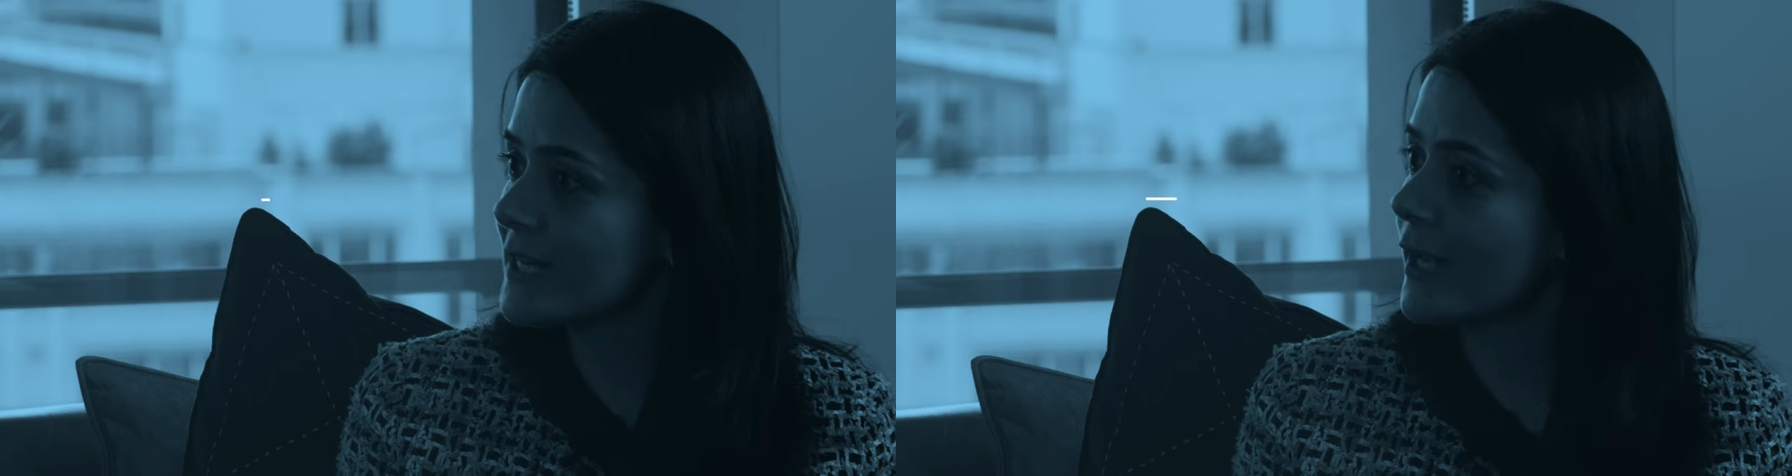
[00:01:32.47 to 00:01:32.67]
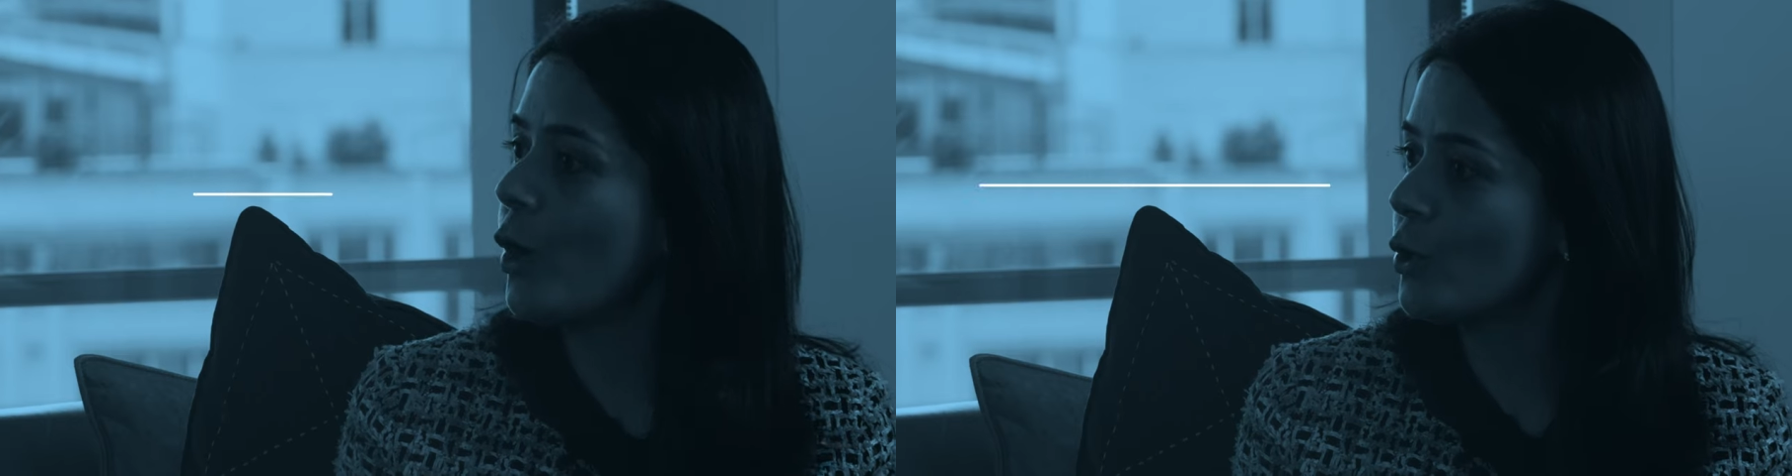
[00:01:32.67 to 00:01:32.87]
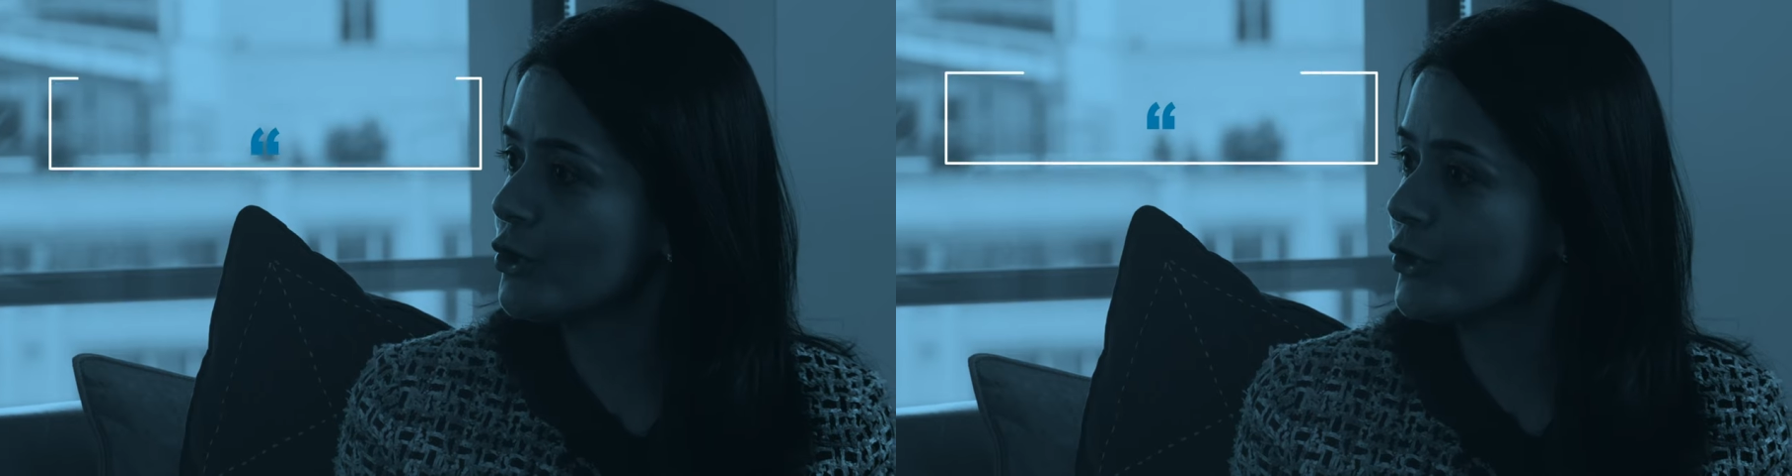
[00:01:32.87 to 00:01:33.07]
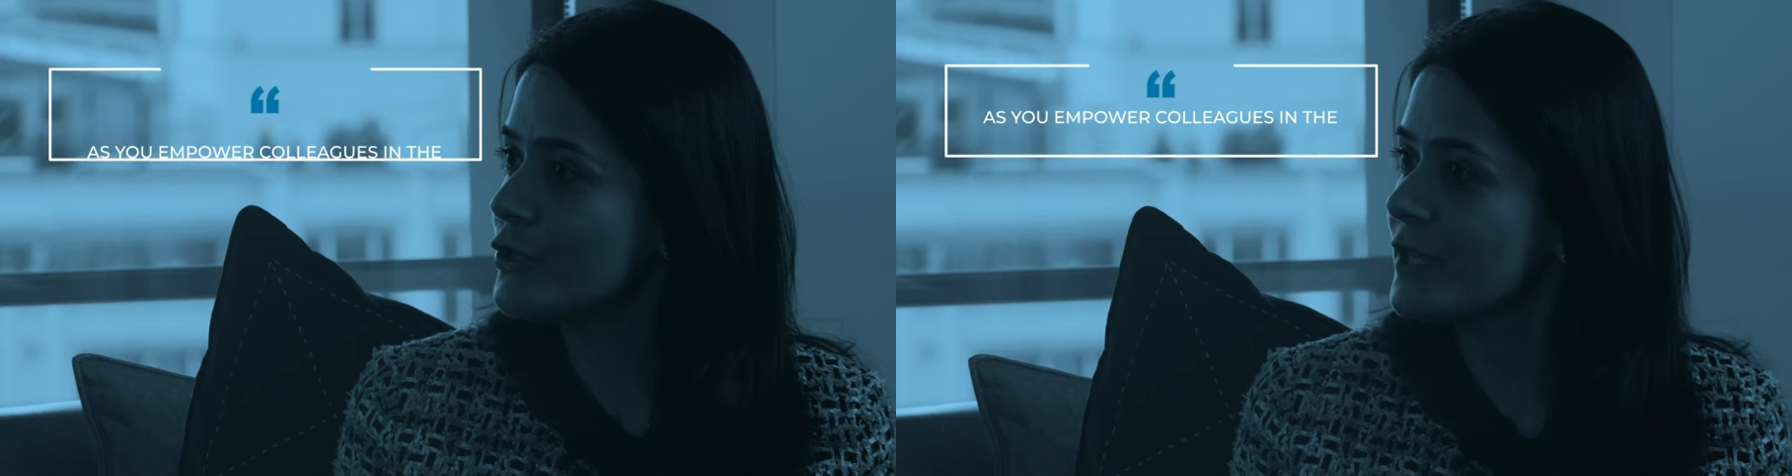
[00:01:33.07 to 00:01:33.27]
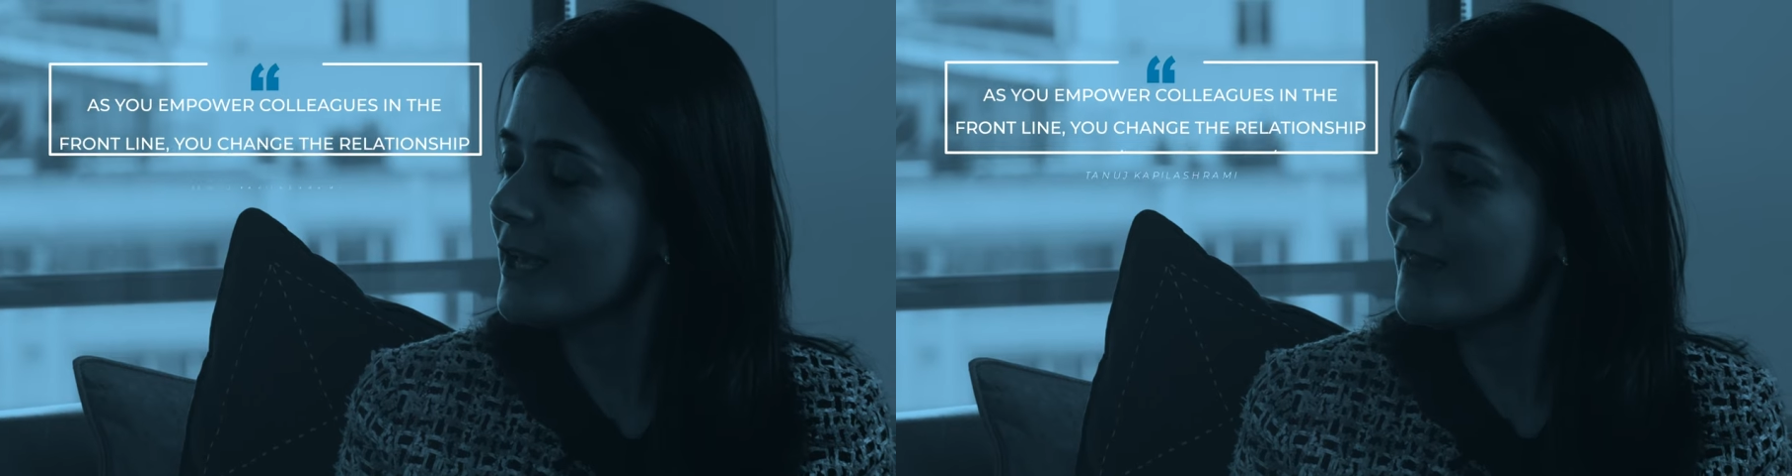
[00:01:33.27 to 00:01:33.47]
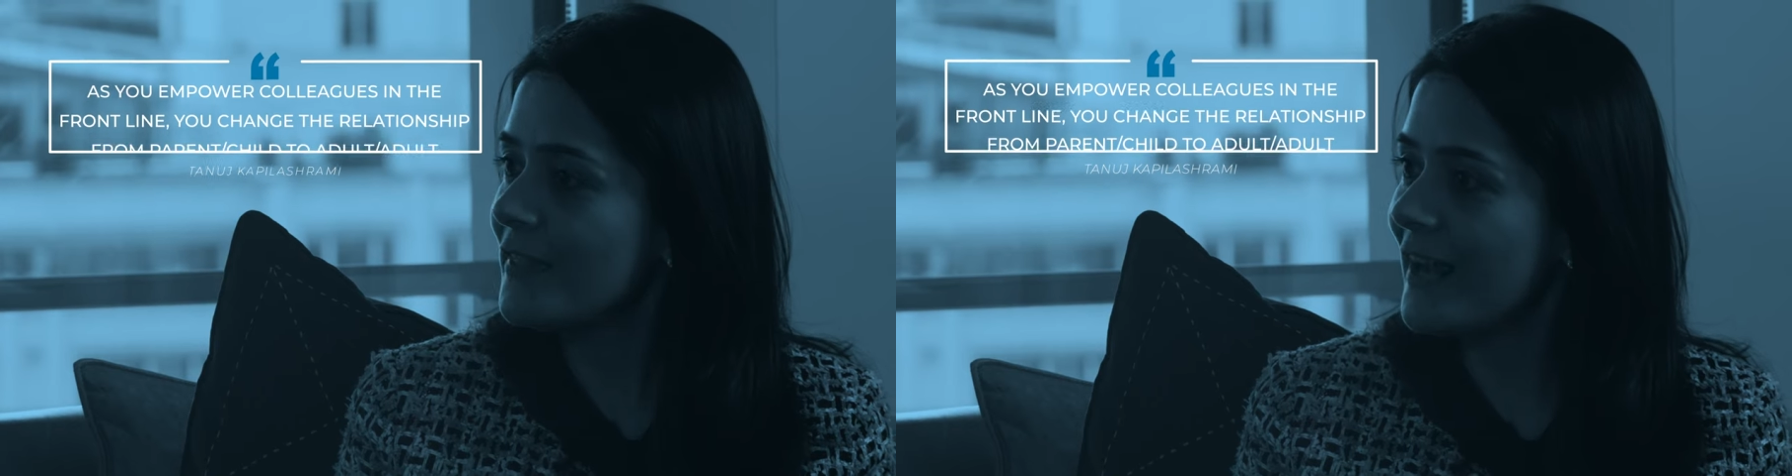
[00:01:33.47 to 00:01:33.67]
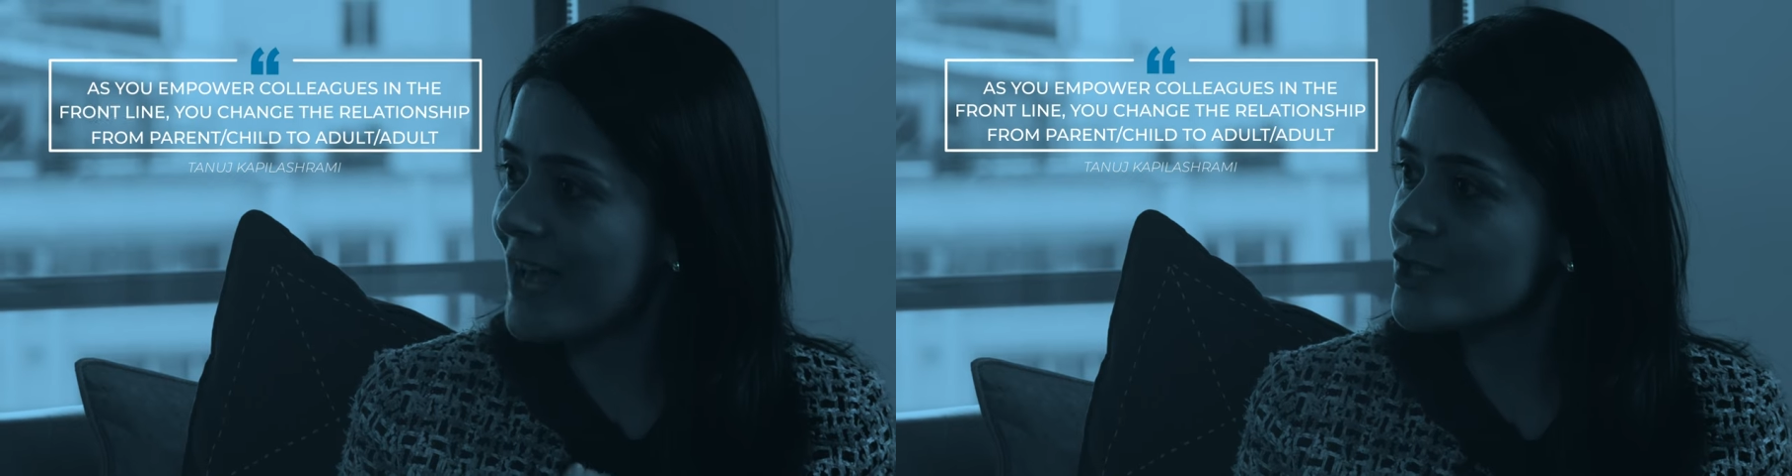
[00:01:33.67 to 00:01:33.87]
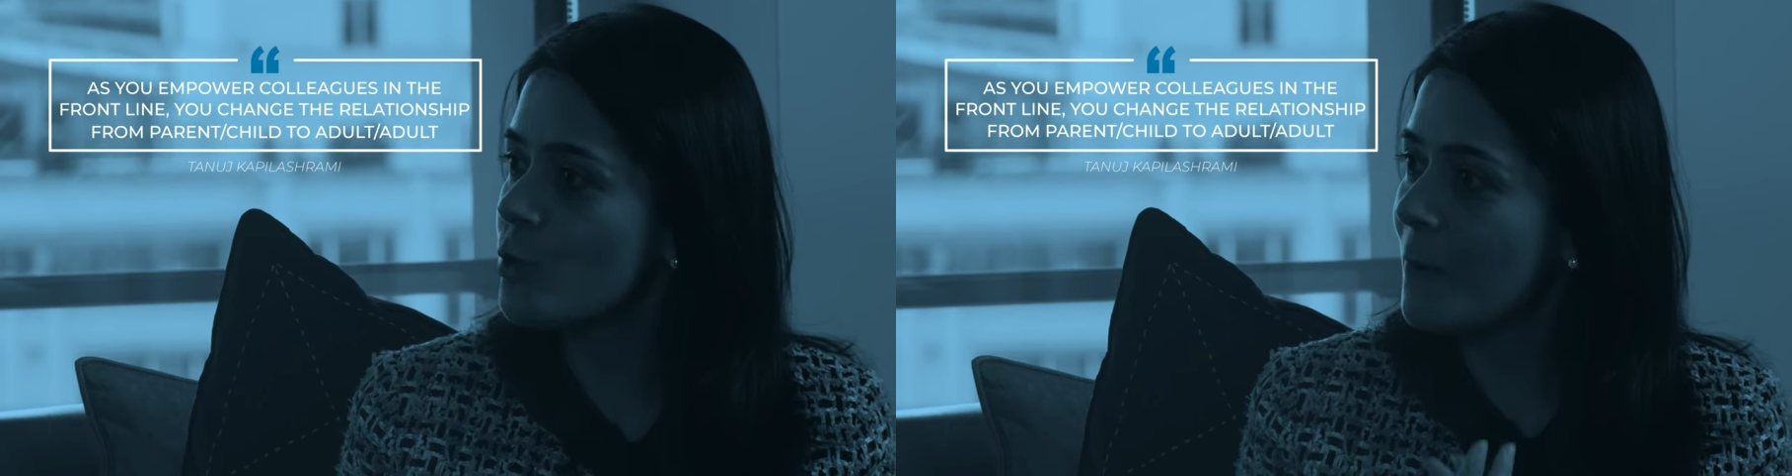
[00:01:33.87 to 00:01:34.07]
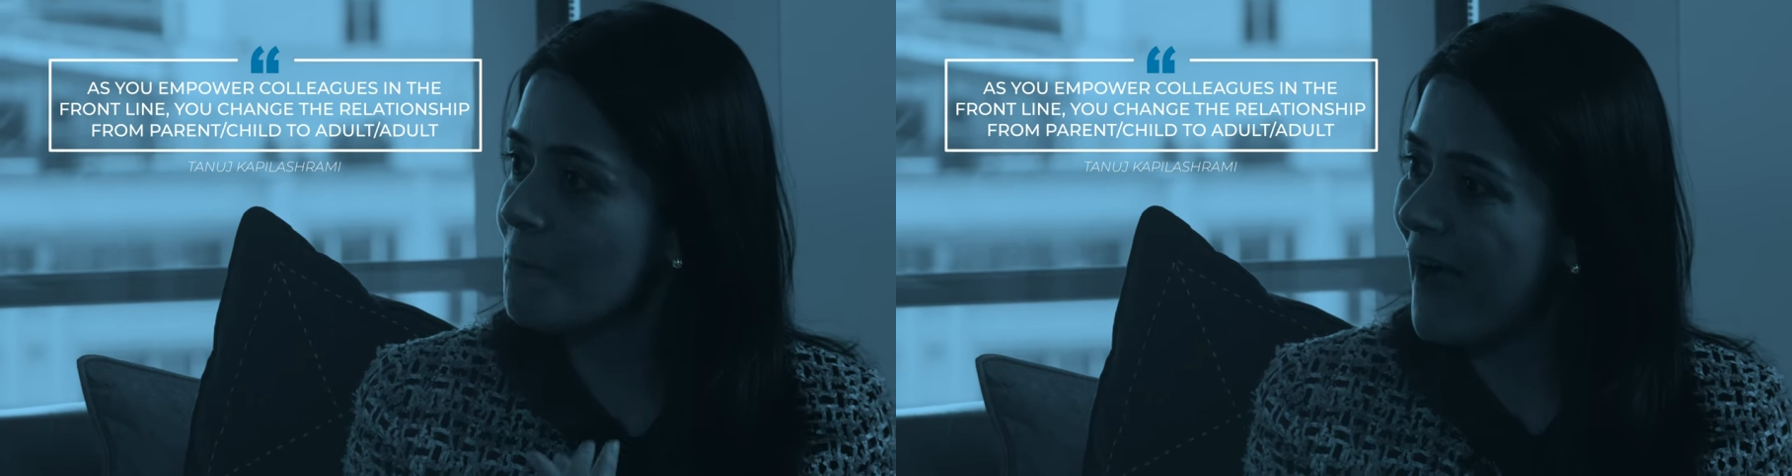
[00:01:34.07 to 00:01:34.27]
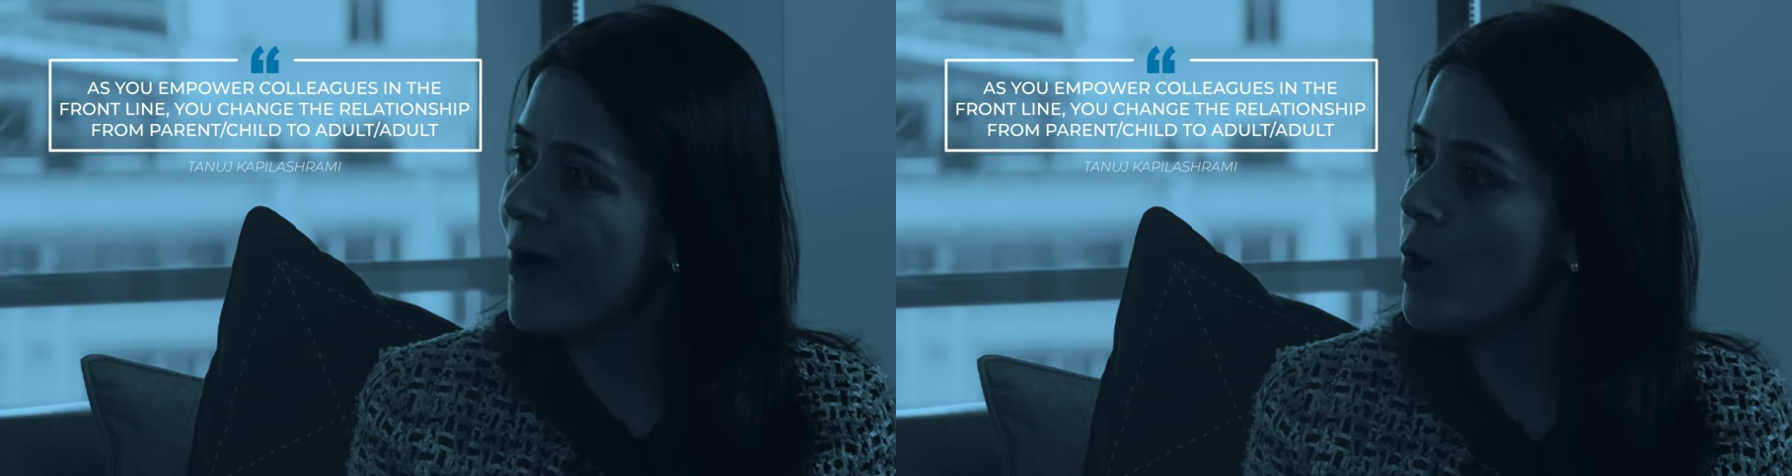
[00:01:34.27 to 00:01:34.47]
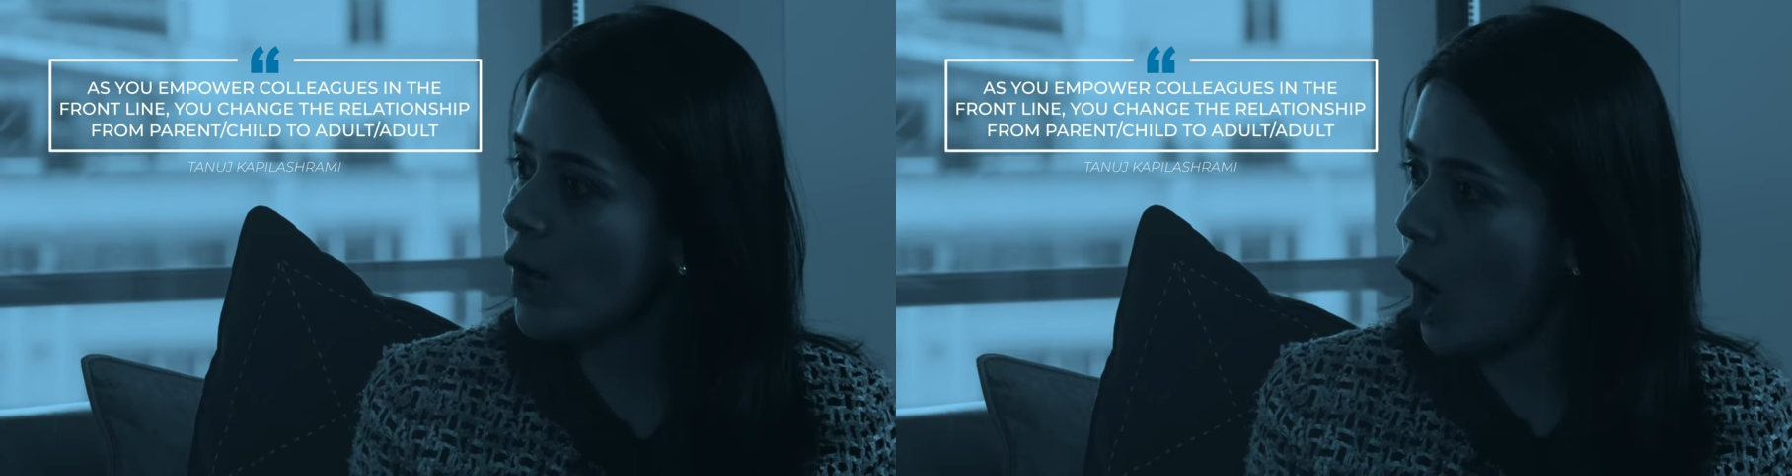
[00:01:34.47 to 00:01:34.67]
stakeholders, that as you empower